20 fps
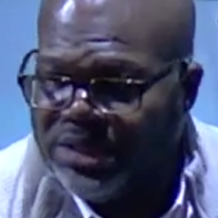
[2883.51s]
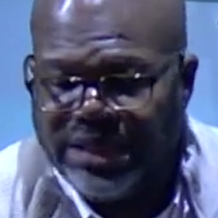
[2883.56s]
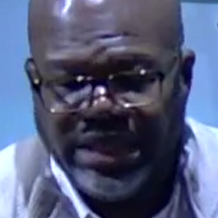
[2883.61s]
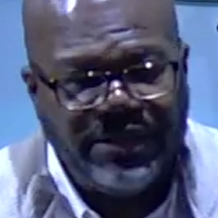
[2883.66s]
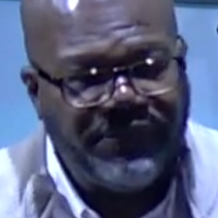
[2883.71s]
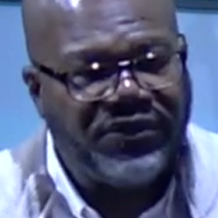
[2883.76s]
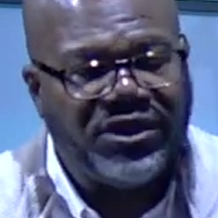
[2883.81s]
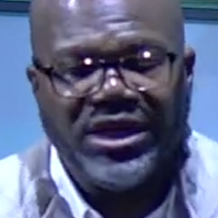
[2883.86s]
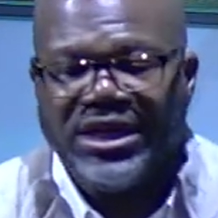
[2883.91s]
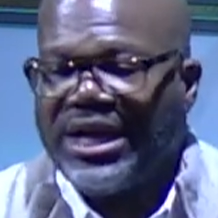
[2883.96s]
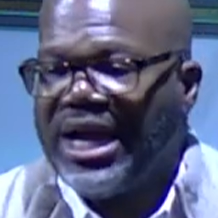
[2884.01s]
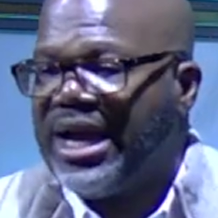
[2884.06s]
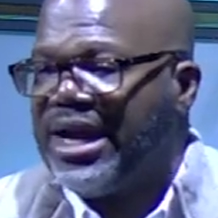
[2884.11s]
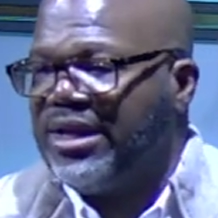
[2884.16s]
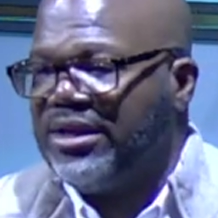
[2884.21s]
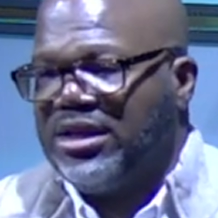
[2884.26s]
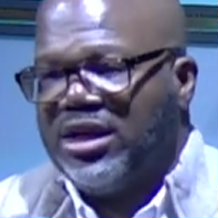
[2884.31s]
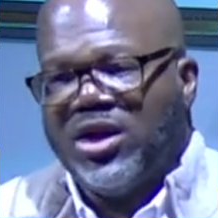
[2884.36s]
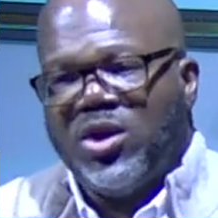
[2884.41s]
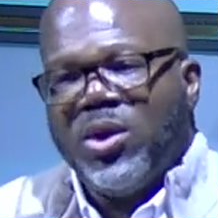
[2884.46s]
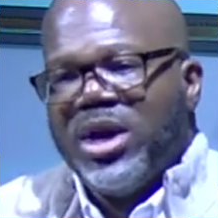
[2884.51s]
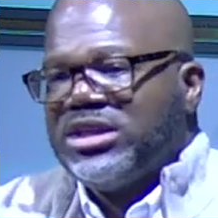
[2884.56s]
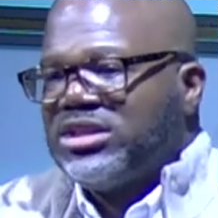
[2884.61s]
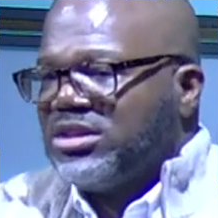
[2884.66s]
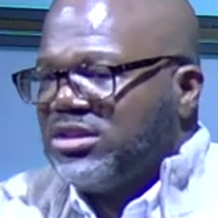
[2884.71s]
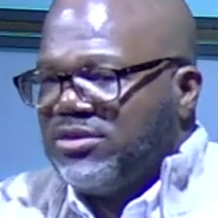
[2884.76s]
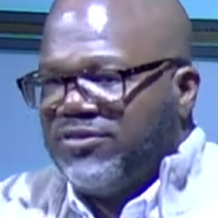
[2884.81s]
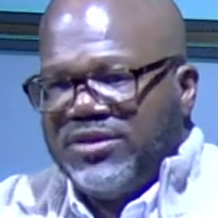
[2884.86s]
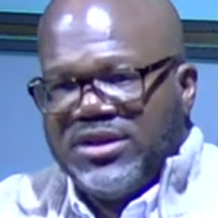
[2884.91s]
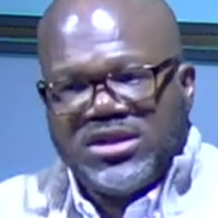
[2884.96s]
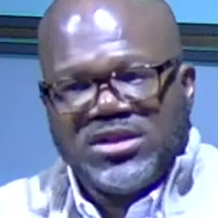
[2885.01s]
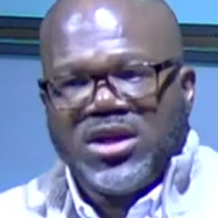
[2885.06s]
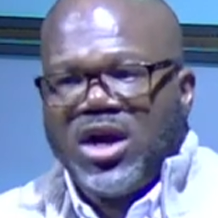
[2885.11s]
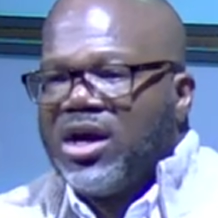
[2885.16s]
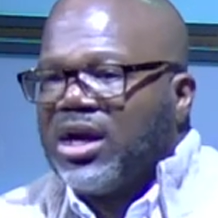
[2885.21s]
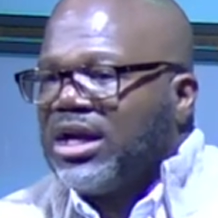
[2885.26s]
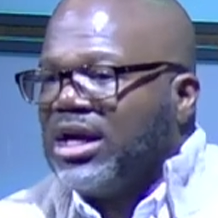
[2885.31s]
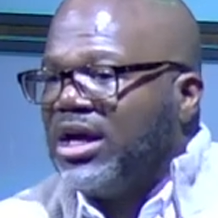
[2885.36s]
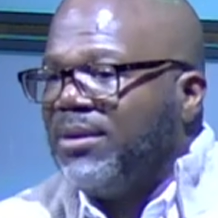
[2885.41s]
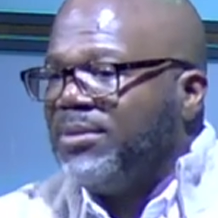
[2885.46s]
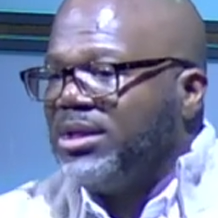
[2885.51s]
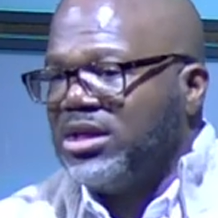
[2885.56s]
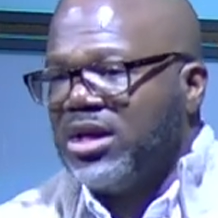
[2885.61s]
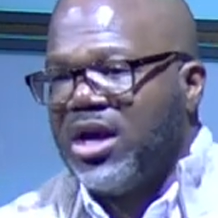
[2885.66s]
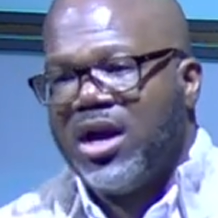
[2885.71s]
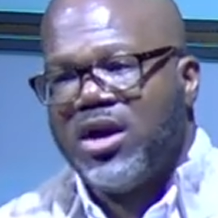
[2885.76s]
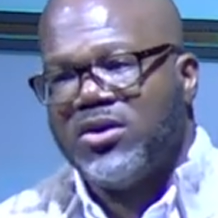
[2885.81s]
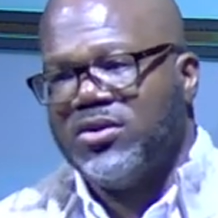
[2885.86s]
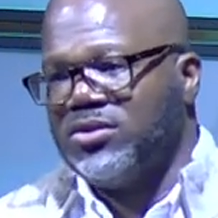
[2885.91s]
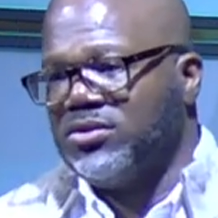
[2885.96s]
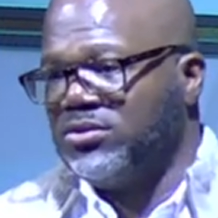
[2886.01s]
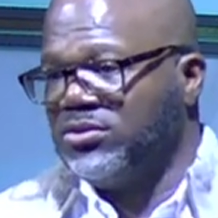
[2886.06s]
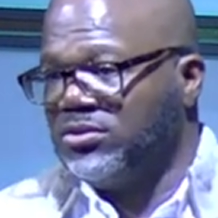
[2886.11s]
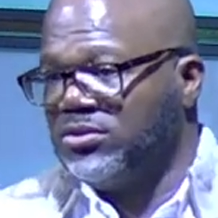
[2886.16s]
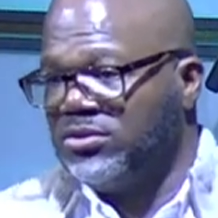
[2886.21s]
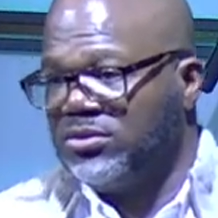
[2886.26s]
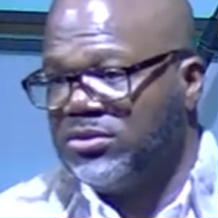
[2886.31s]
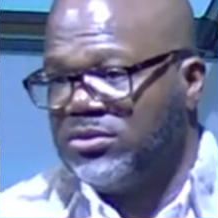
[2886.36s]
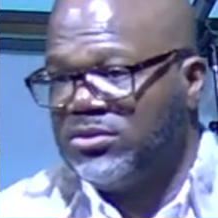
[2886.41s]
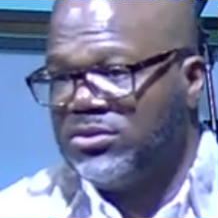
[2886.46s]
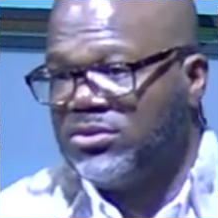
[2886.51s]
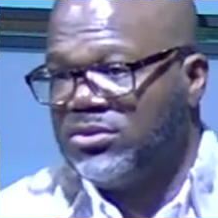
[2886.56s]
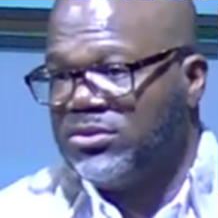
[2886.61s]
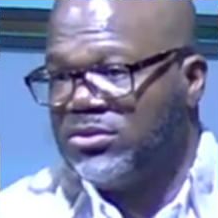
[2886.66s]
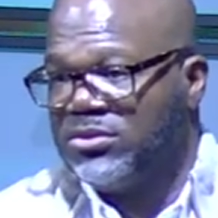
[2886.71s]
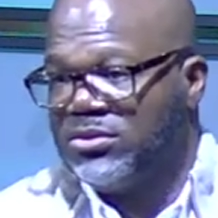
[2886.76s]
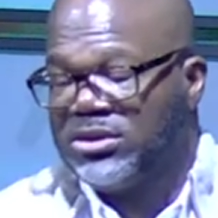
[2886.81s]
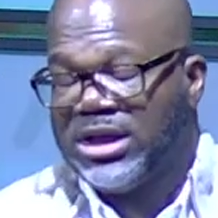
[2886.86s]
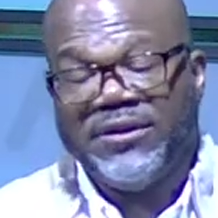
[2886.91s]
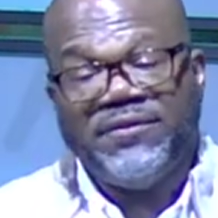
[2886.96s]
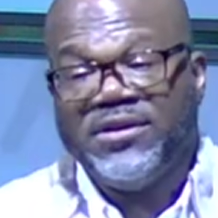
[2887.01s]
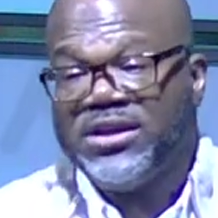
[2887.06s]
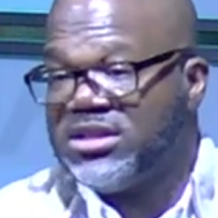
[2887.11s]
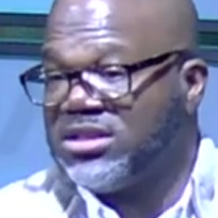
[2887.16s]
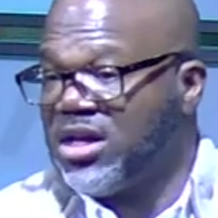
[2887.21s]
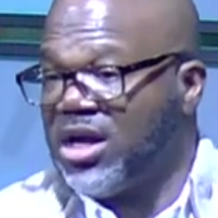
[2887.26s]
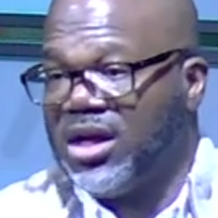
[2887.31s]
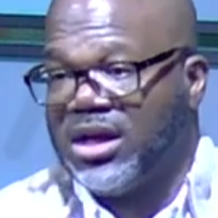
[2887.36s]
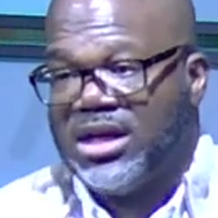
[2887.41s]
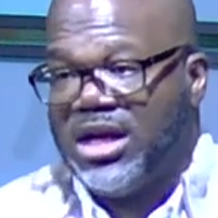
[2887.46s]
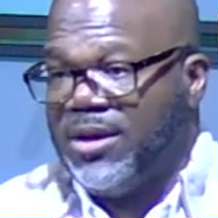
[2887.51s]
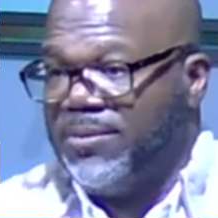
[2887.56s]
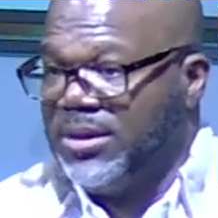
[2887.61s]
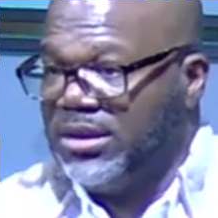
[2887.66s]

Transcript: it or not, the questions finna start coming, y'all. They finna start coming.